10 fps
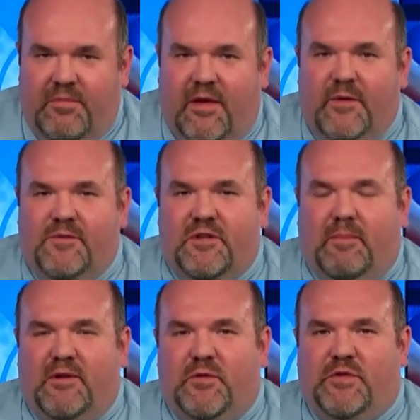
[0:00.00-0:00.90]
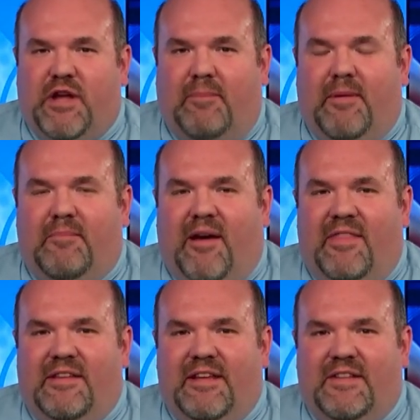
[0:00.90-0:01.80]
Thank you so much for stopping by
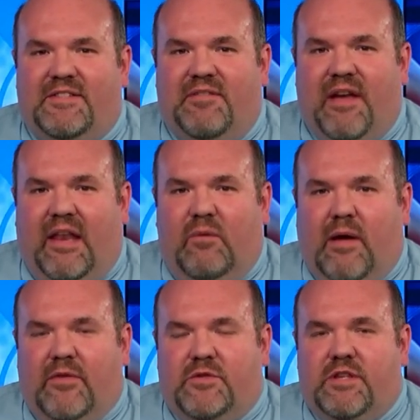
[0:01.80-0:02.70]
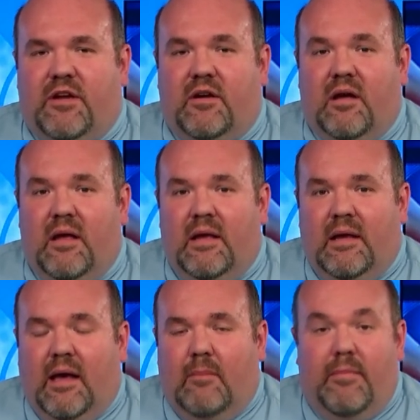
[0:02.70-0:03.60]
the Tennessee Valley Weather Center.
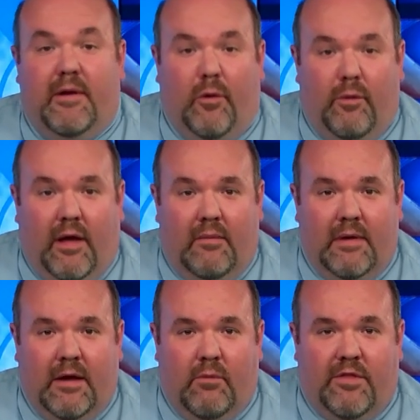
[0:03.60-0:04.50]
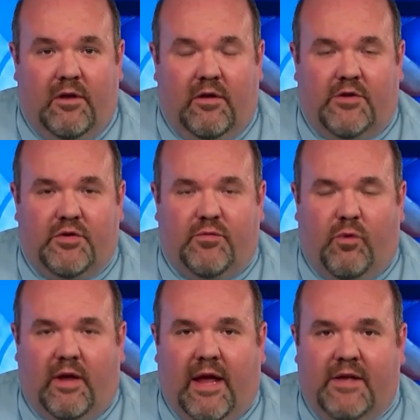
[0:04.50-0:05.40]
I'm Ben Luna, here with a look at your
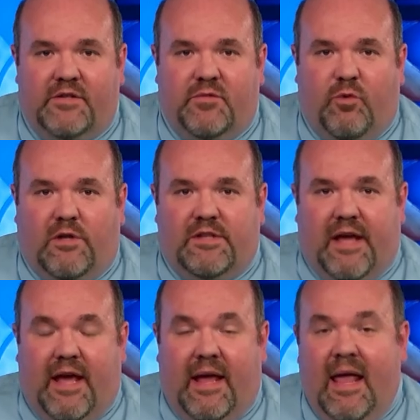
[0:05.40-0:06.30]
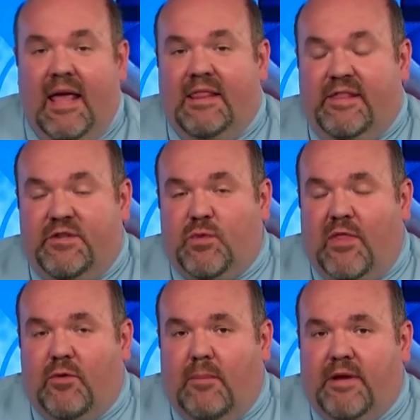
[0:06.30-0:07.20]
forecast for today. This
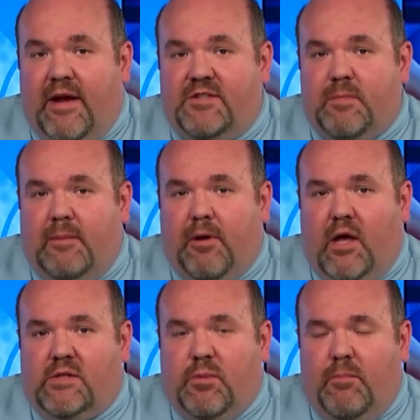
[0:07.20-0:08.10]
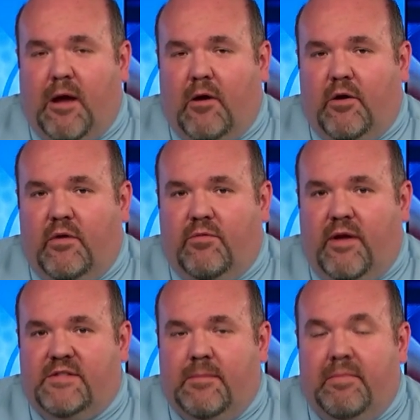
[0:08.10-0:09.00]
weather update is made possible by our good
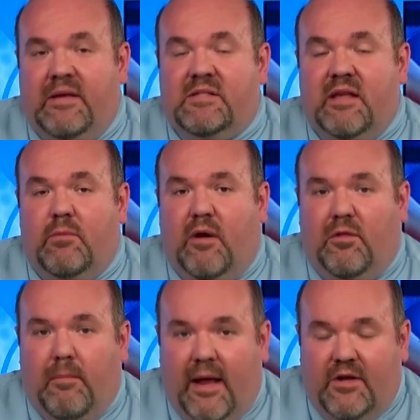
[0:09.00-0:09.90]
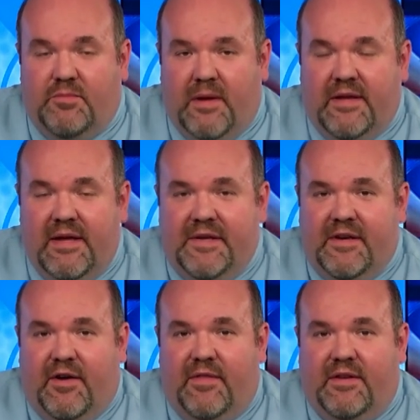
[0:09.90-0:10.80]
friends at Beasley Wealth Management
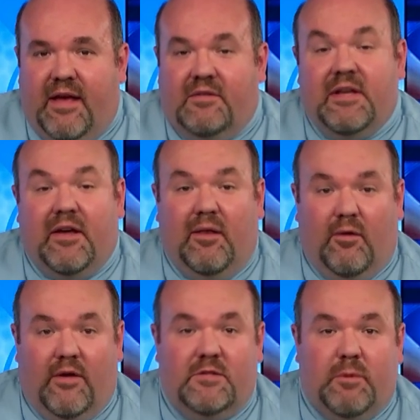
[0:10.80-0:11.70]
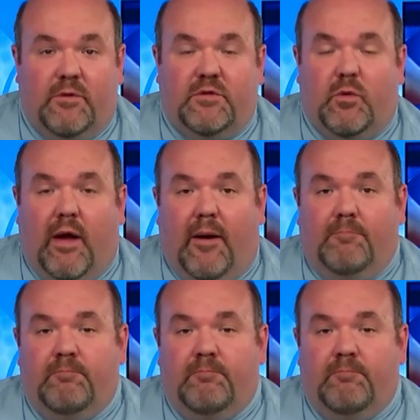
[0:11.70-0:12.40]
on the downtown Lawrenceburg Square.